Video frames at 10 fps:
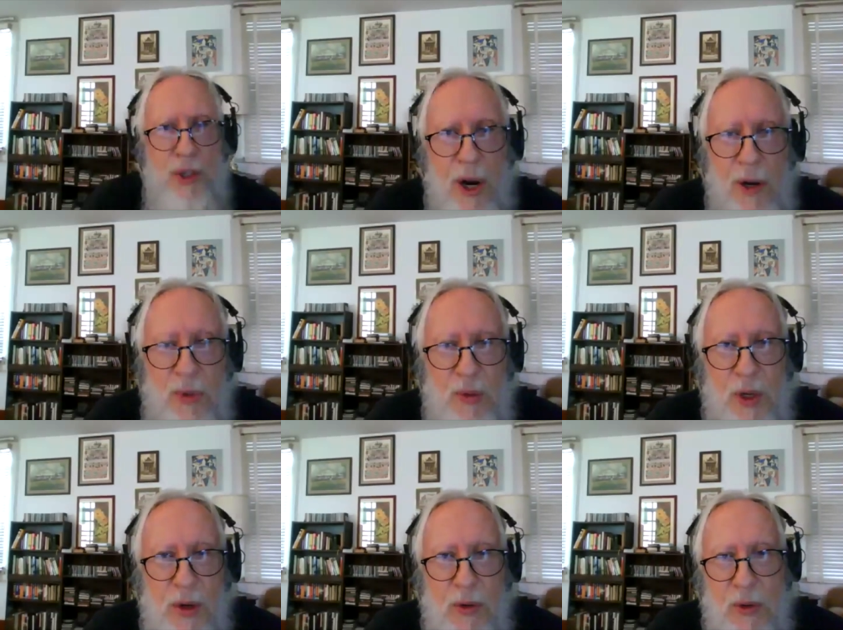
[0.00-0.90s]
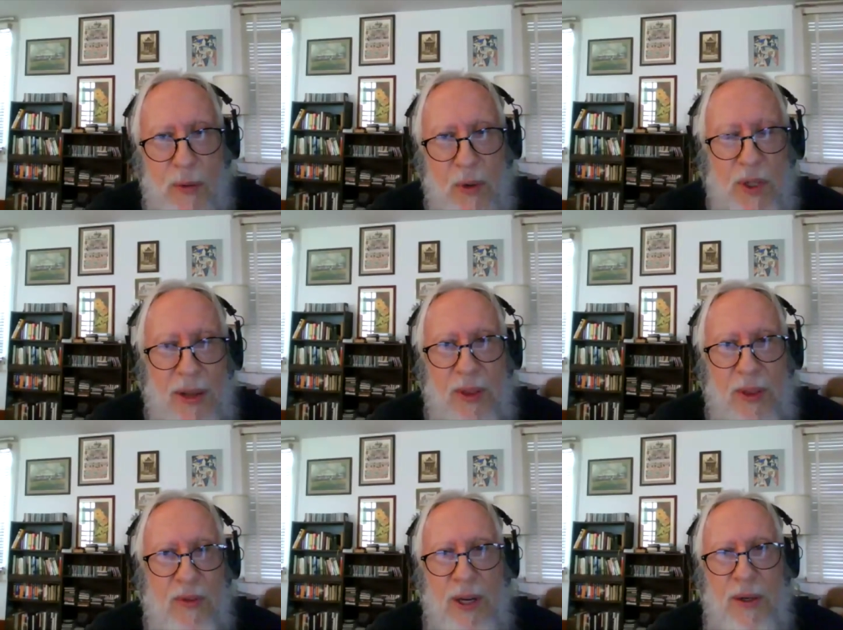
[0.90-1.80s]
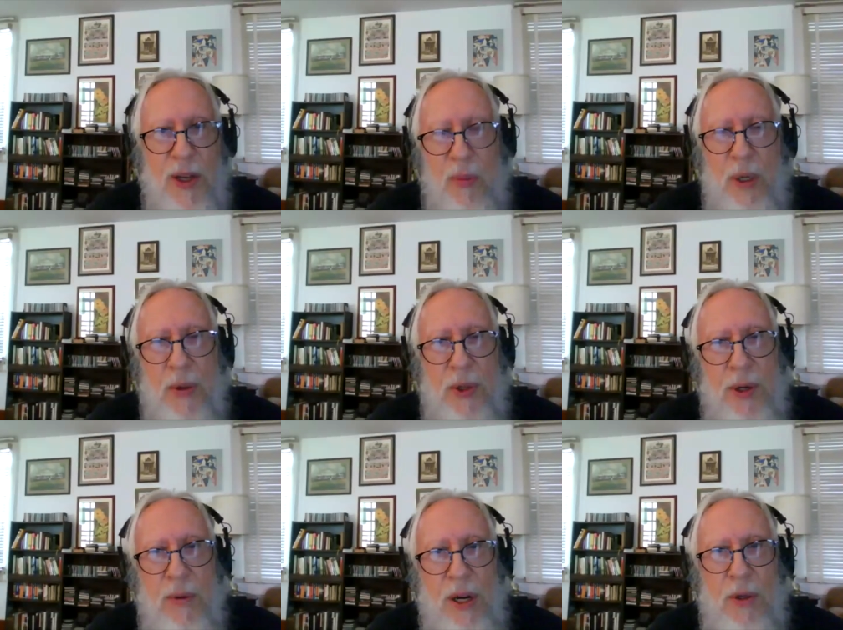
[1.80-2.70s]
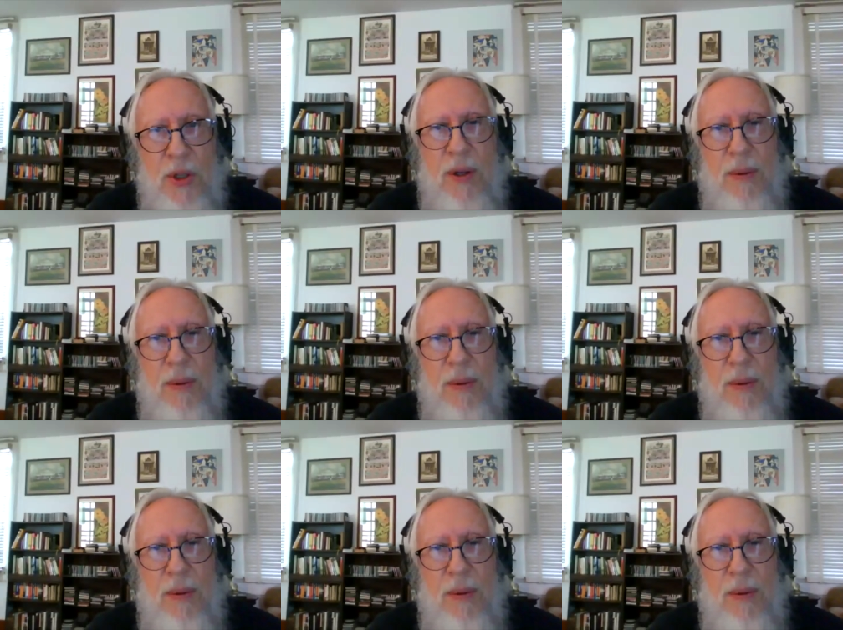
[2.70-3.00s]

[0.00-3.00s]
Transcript: drums for you? Was that, was that the thing that appealed to you most?